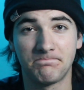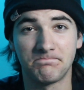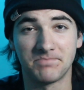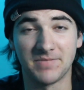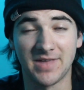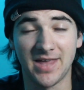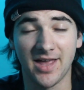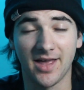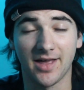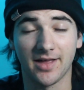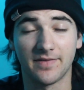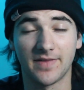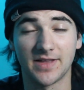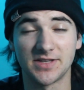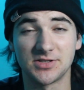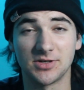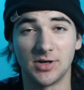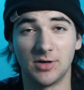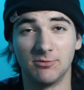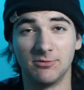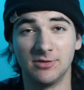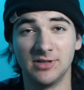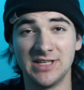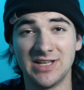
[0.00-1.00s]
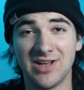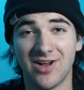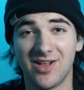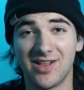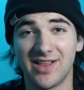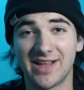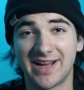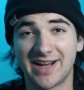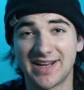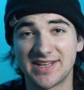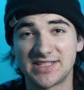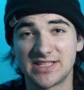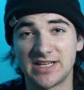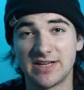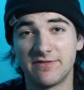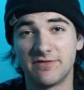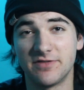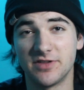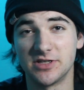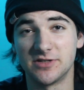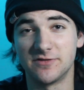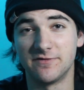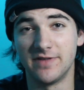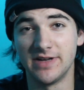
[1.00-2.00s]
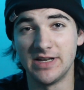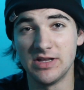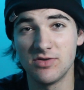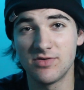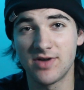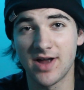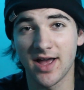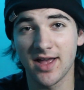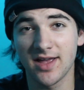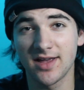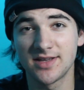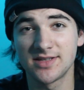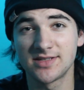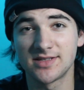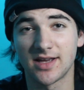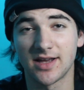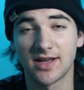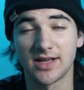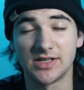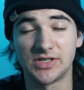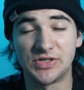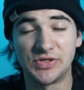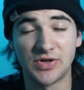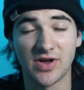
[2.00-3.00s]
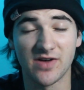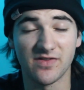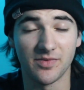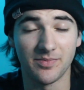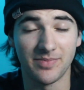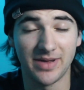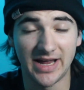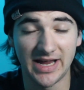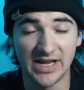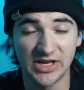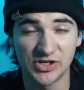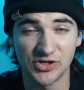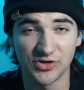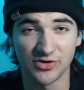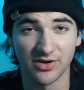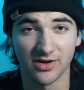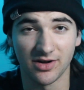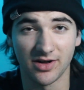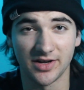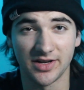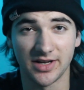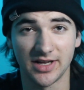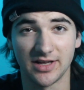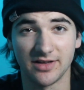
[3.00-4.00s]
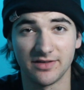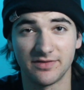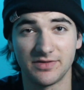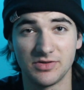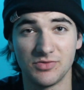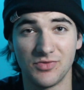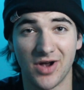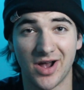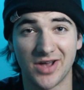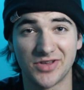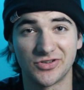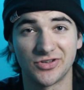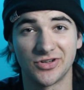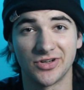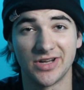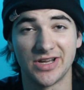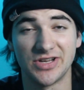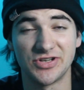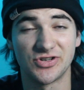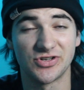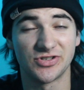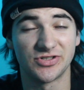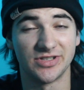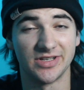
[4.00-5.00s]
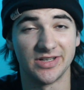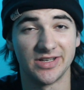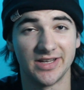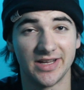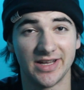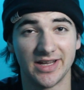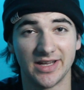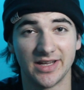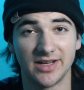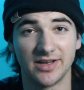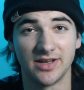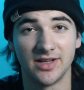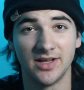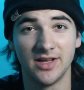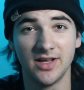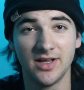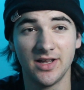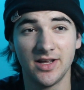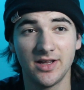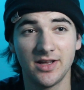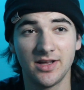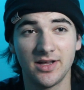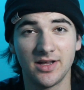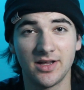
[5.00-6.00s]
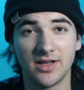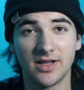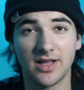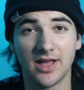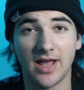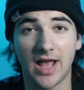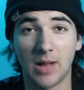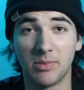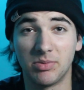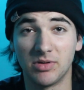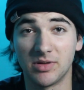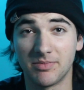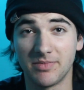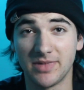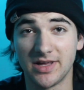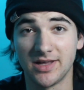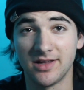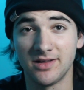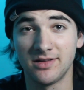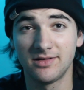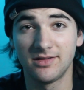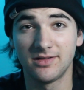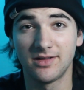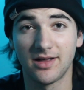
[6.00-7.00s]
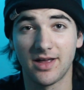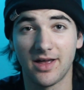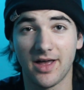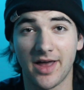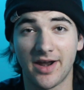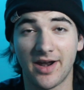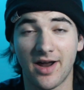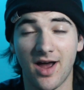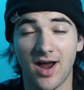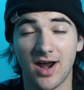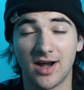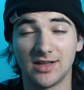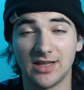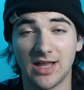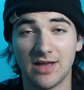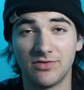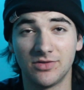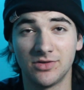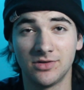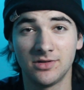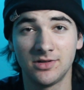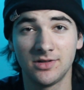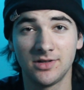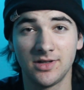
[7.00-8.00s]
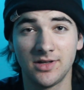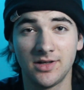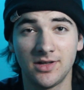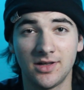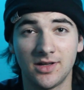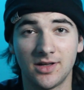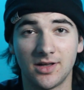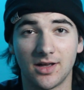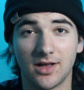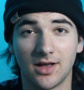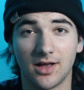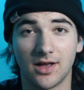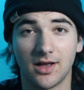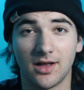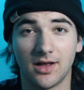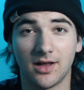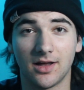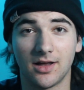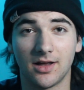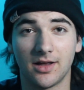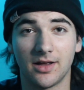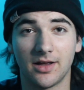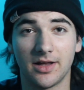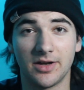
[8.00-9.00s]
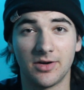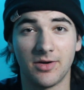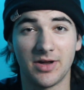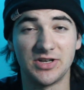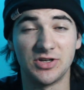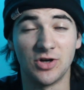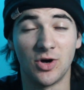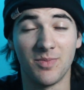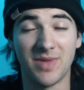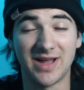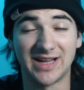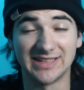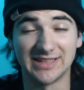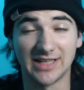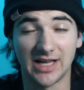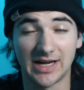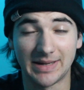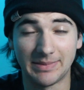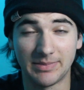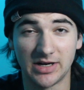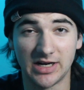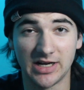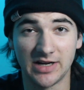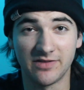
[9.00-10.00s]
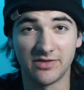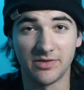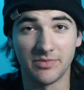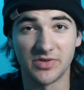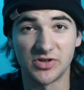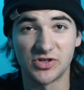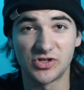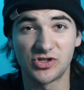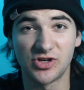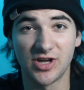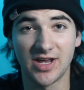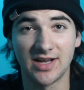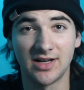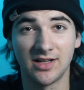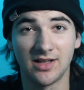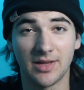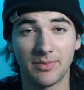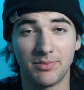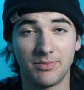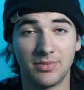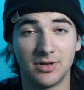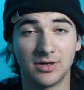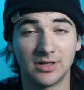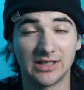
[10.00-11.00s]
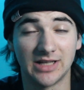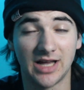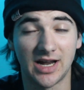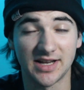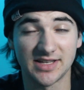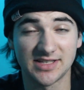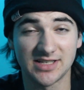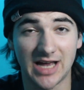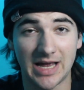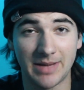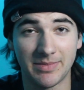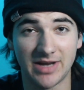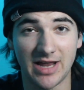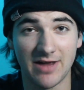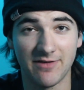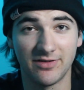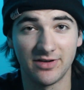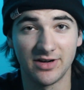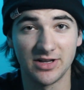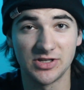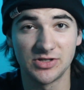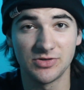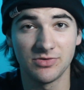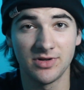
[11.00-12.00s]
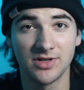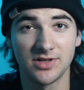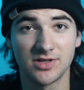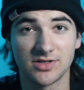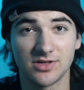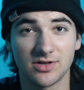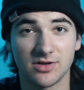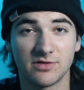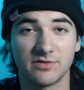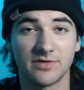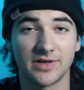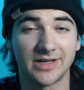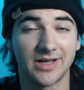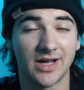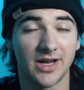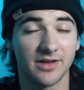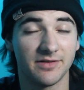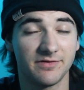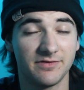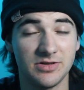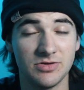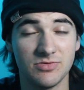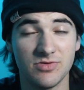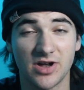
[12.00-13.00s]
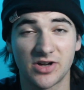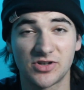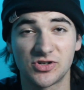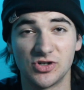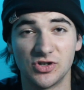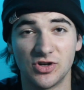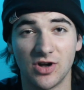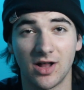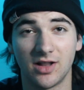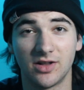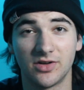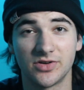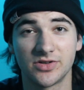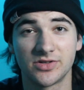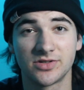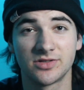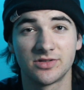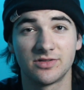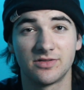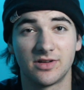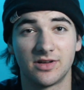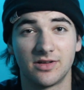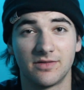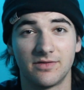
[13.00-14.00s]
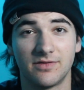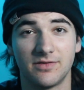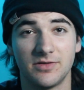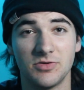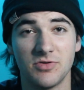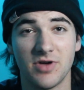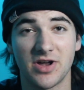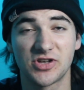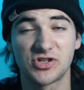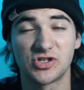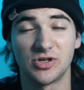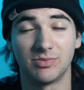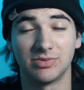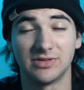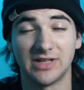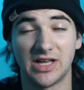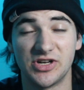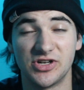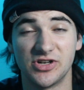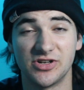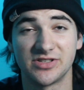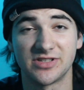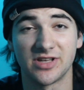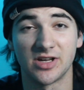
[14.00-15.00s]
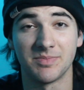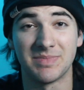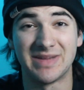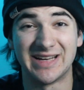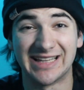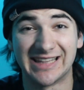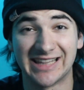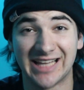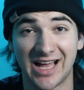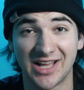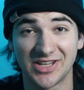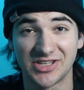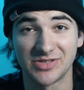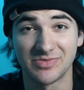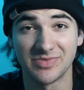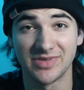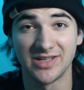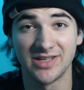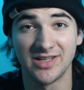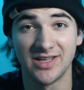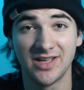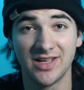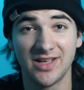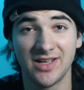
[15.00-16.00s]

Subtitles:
yeah, that's really all I got to say for this video, guys. I do have a Patreon if you guys are interested in helping me at a higher level. I don't make a lot of money from this channel. I put a lot of time and effort into it, so if I got a few extra dollars, a few extra pledges, that'd mean a lot to me.